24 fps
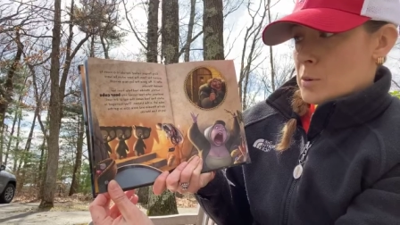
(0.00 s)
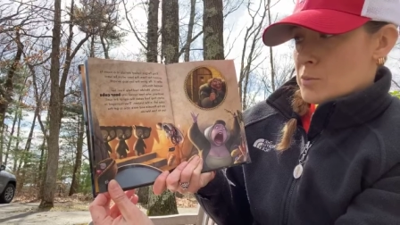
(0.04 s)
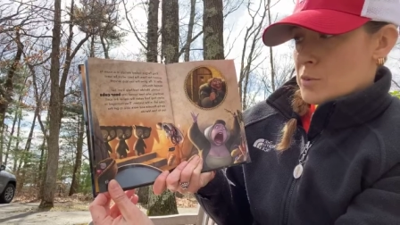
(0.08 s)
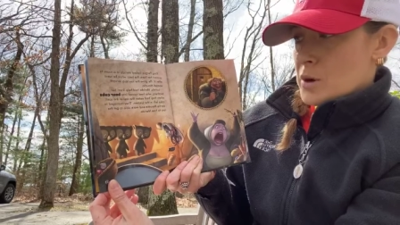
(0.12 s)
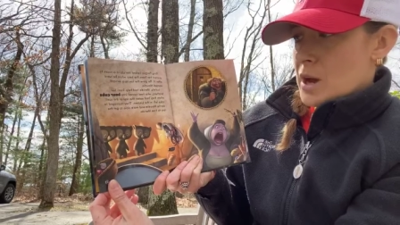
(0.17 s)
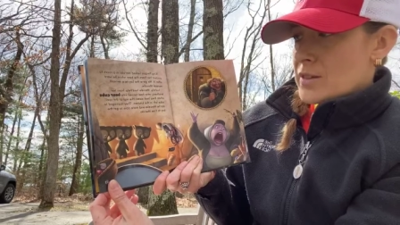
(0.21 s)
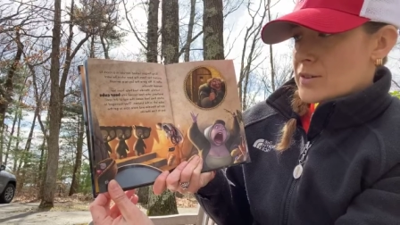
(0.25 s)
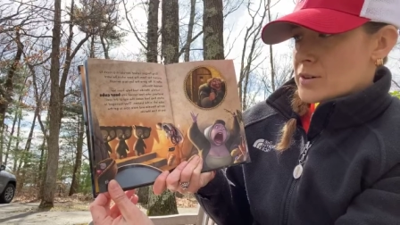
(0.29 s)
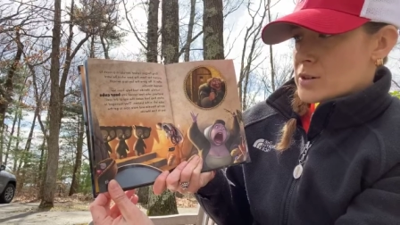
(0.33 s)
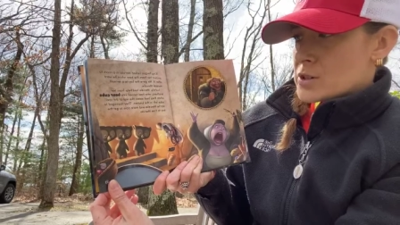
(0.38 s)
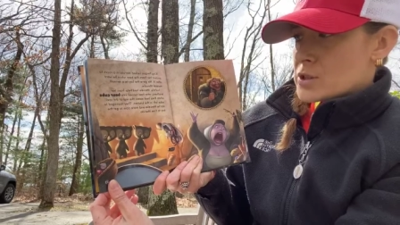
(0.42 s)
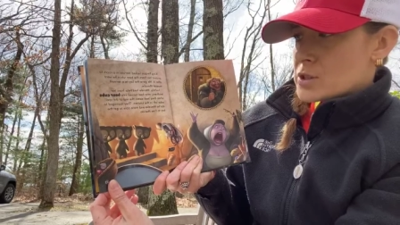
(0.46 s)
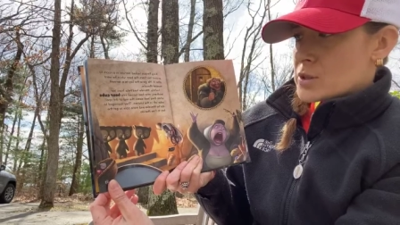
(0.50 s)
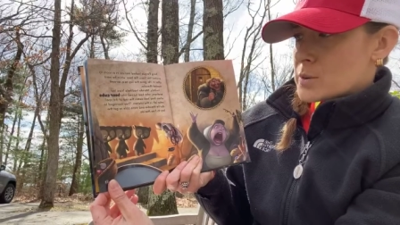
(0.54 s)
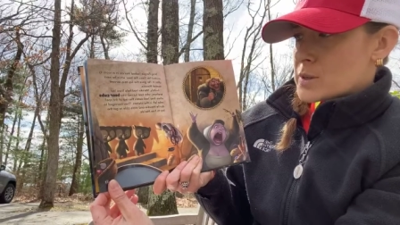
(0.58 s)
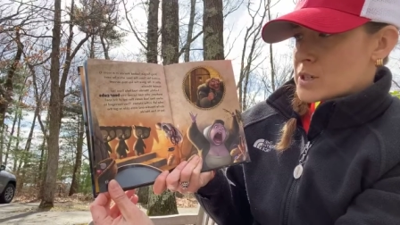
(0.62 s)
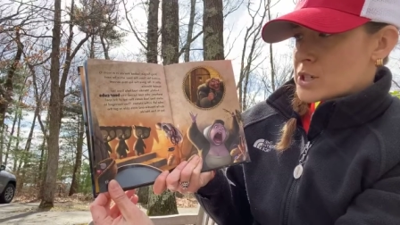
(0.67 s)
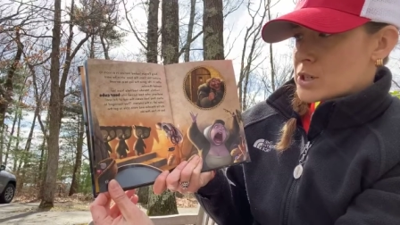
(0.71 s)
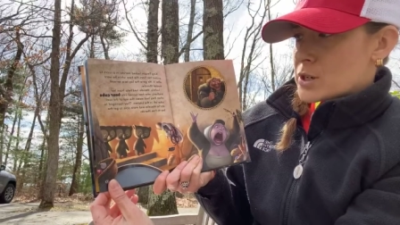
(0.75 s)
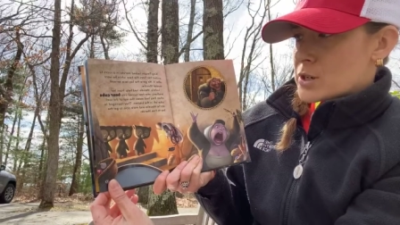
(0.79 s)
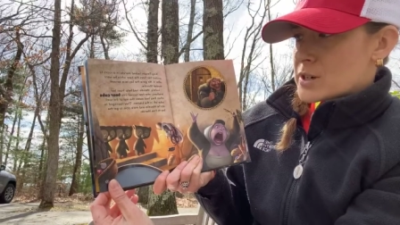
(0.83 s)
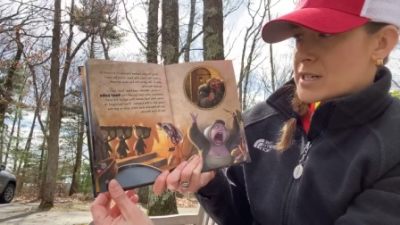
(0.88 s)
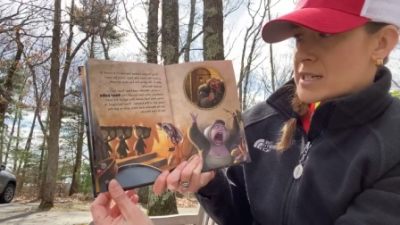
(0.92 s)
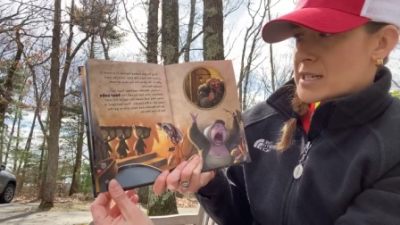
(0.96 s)
brothers who had
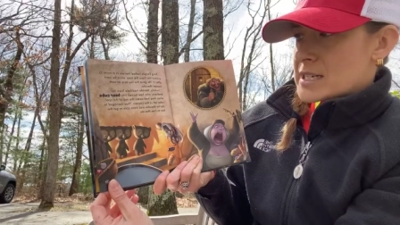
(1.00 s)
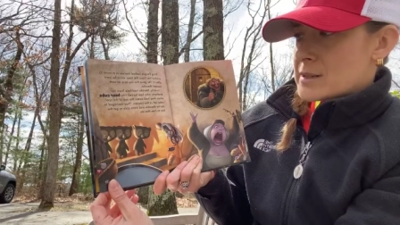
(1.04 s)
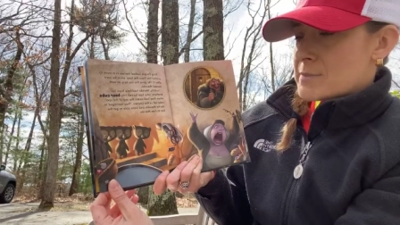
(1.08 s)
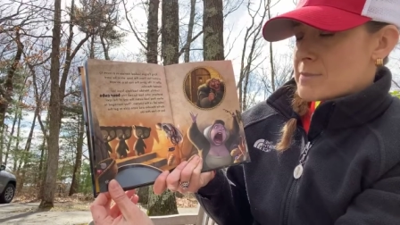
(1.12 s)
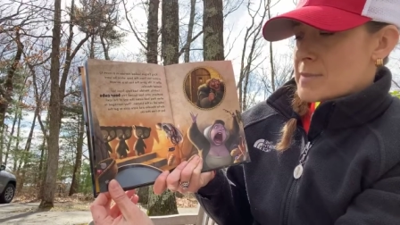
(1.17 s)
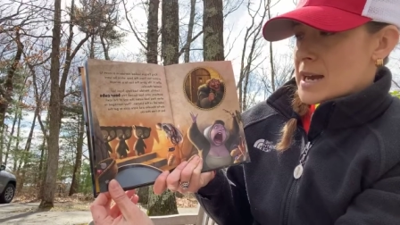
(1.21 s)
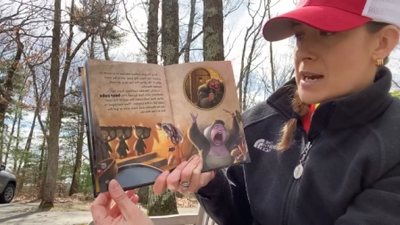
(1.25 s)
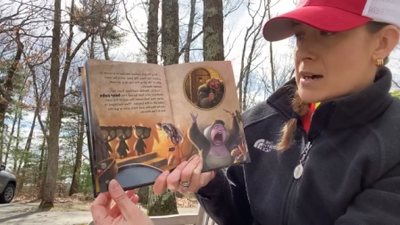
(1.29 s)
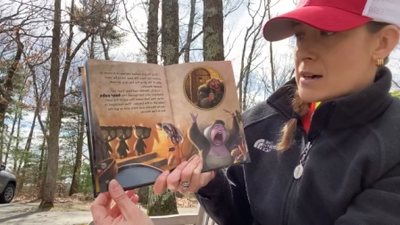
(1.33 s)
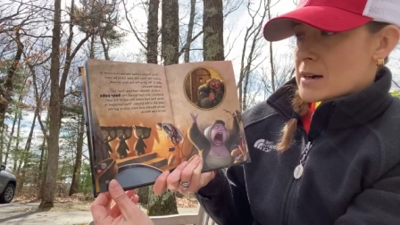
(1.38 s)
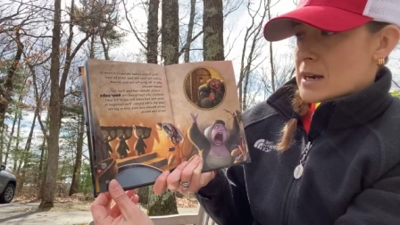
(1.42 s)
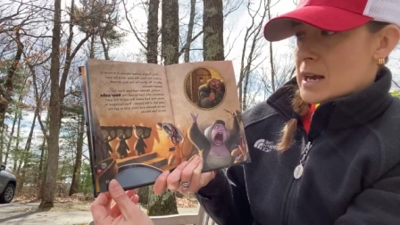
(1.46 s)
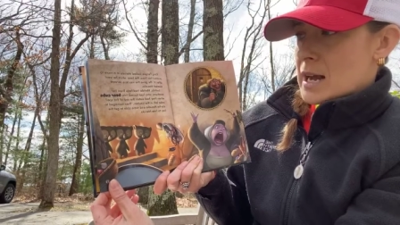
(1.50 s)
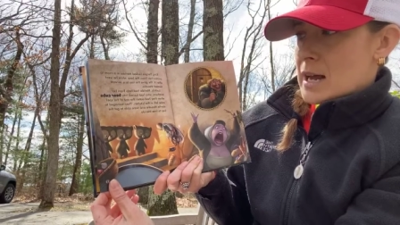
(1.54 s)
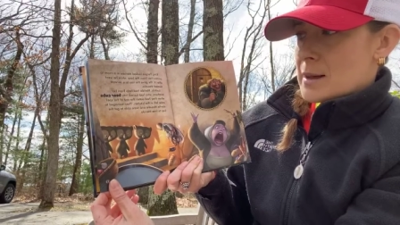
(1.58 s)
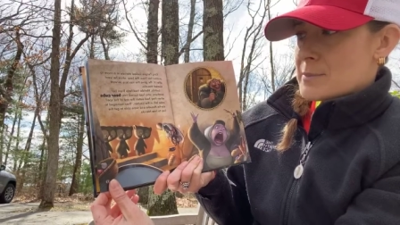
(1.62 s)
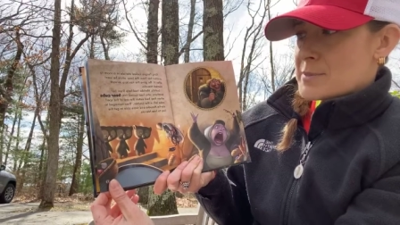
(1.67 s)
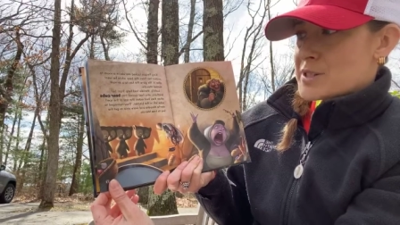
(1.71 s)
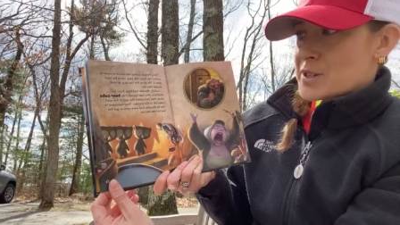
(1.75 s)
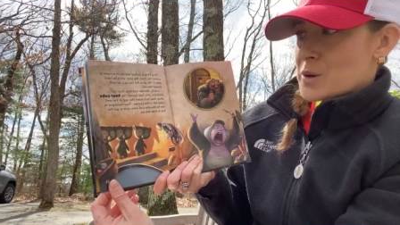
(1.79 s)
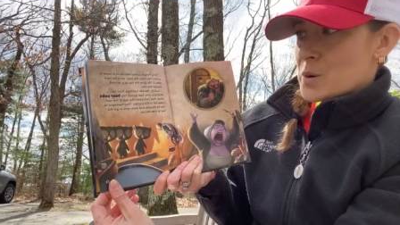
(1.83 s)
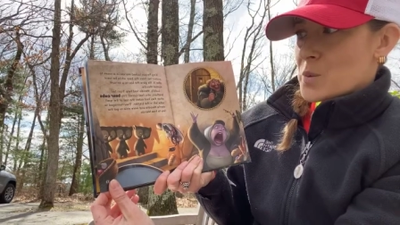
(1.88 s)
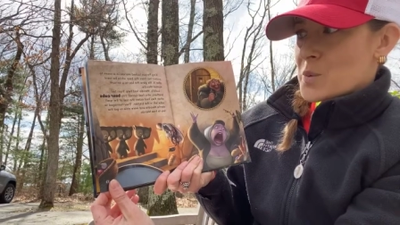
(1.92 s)
turned into bear cubs